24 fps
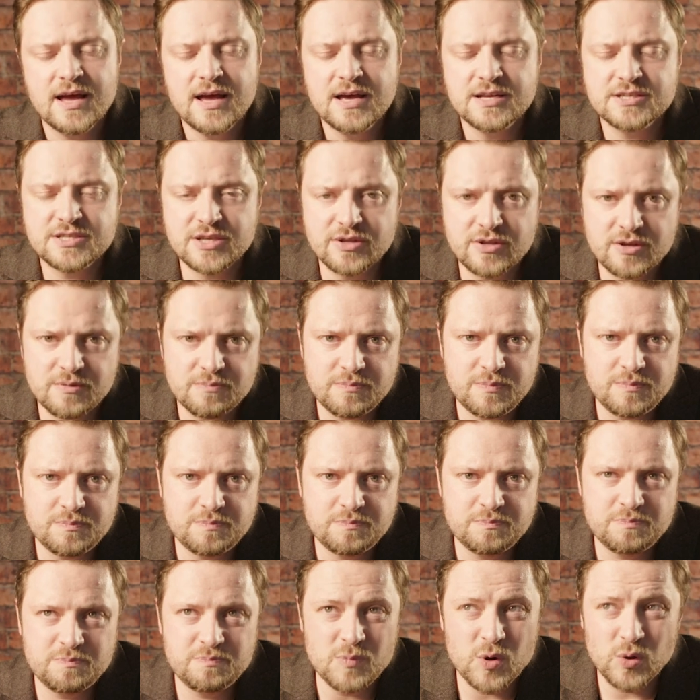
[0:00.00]
so that
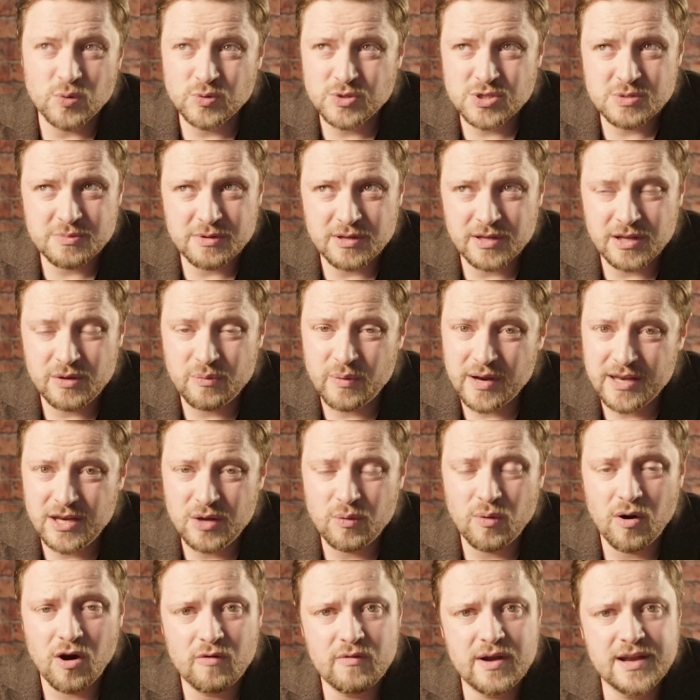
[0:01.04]
ultimately, when you
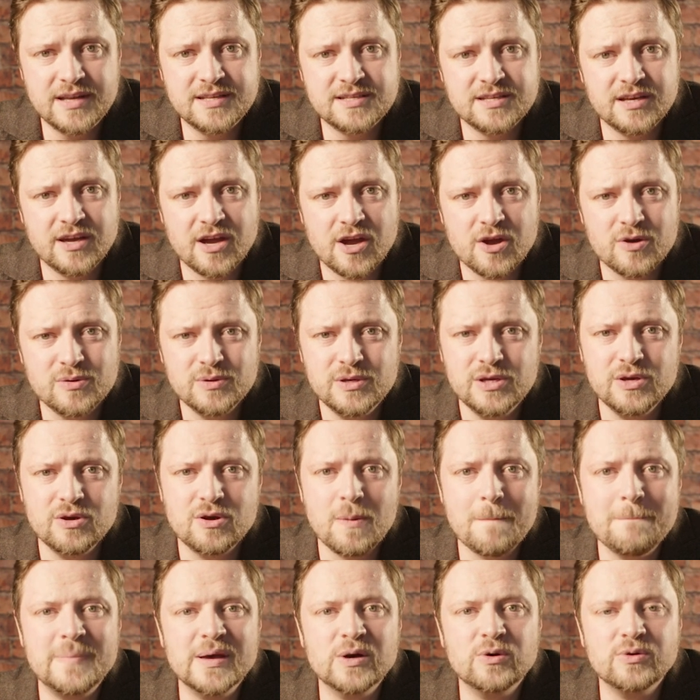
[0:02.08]
are ready to go, you
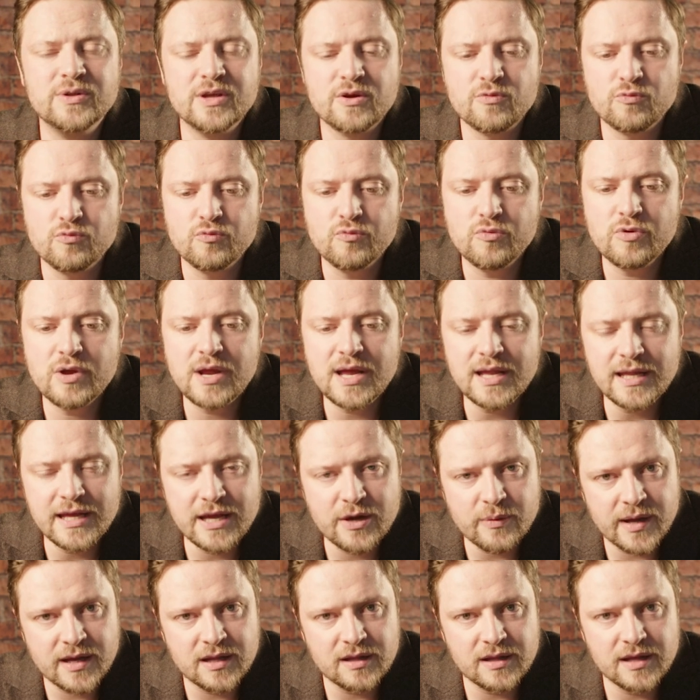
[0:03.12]
can build it really
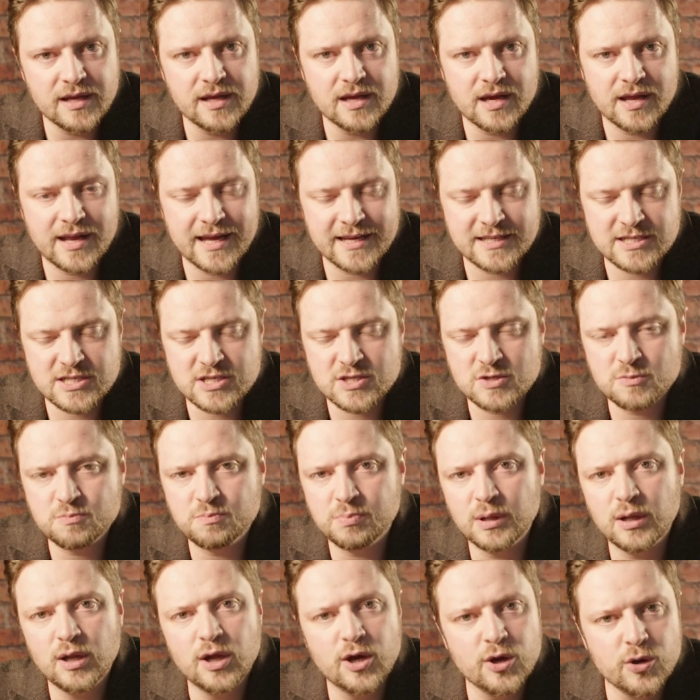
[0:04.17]
quickly and
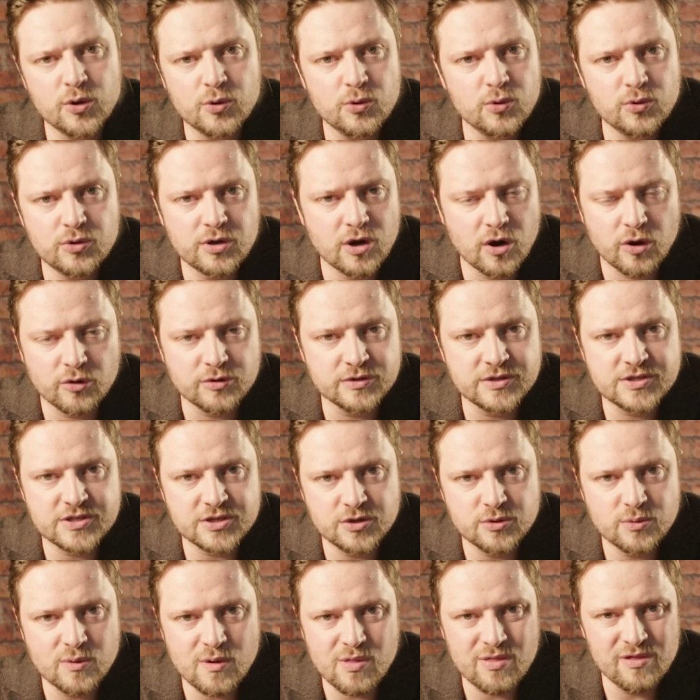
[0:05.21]
explode
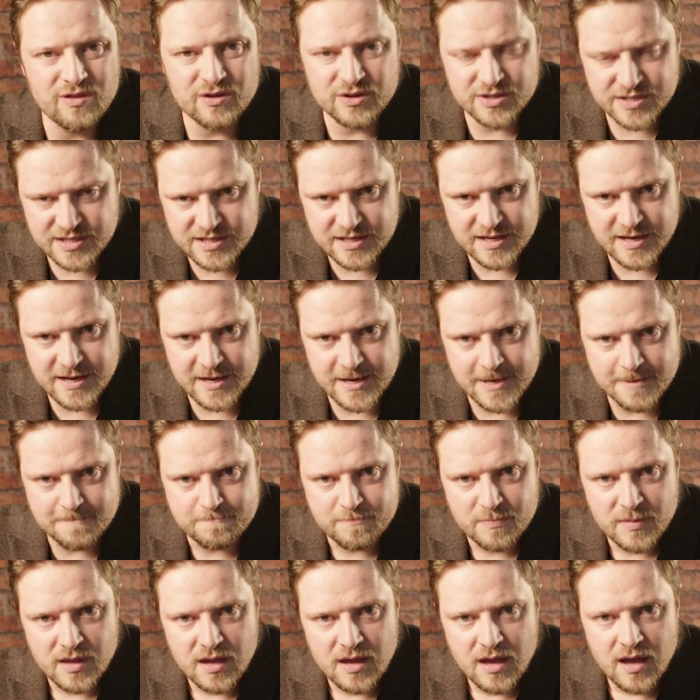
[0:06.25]
onto the scene.
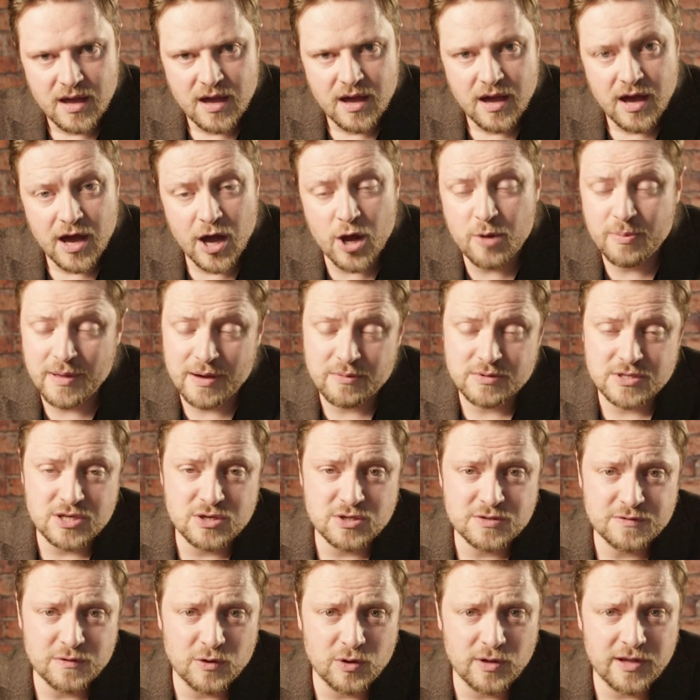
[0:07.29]
I hope that was
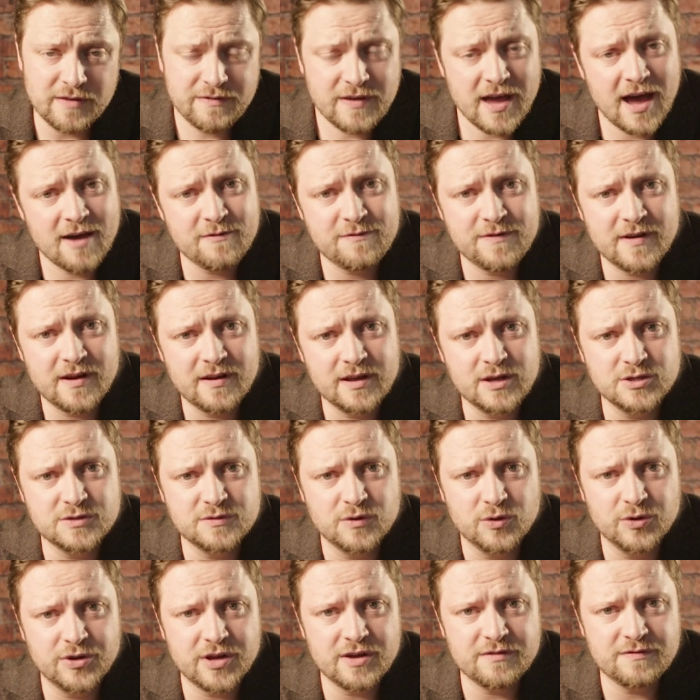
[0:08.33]
useful. If you have found it
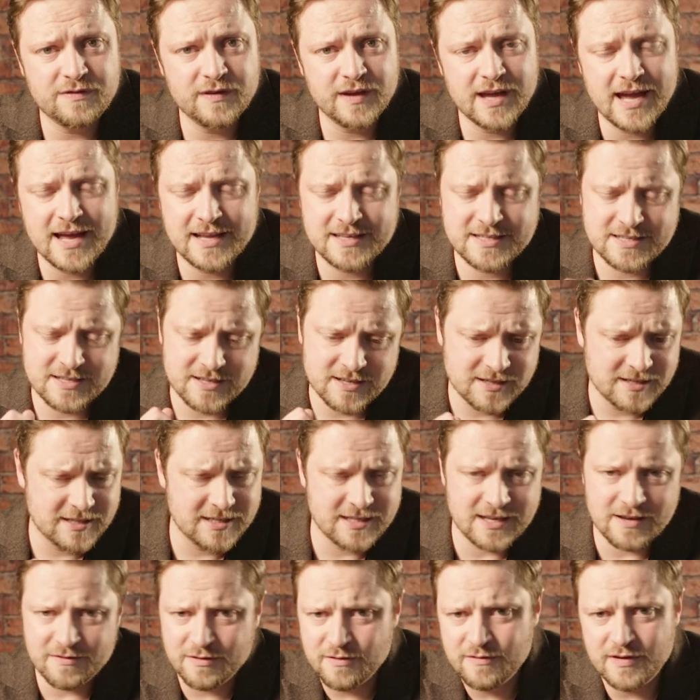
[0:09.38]
useful, don't forget to
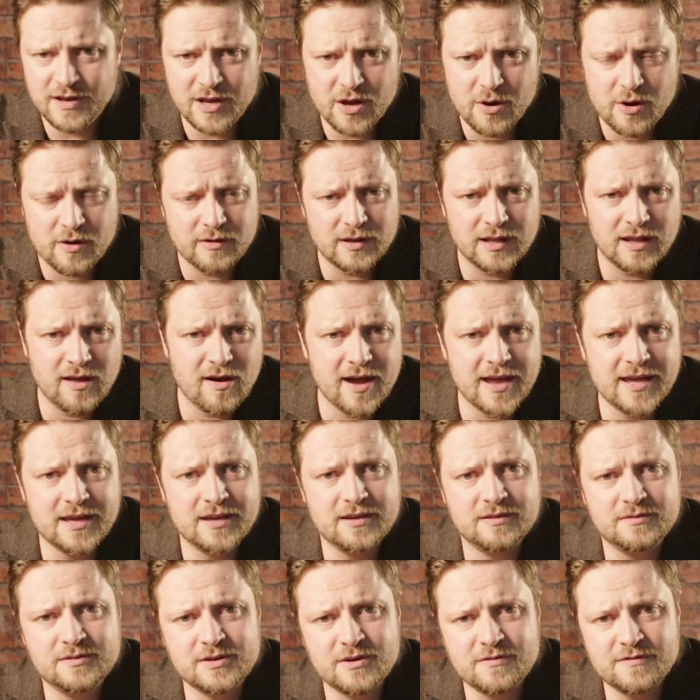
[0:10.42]
give the video a
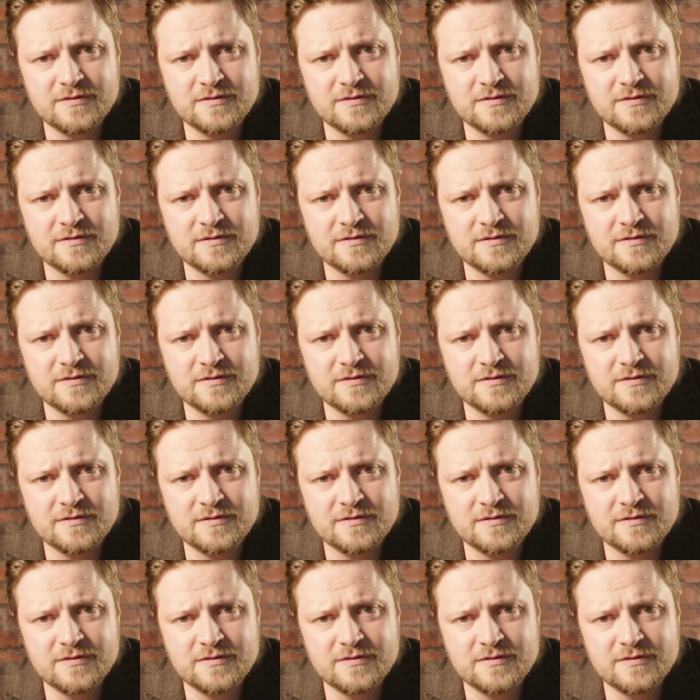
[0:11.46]
like.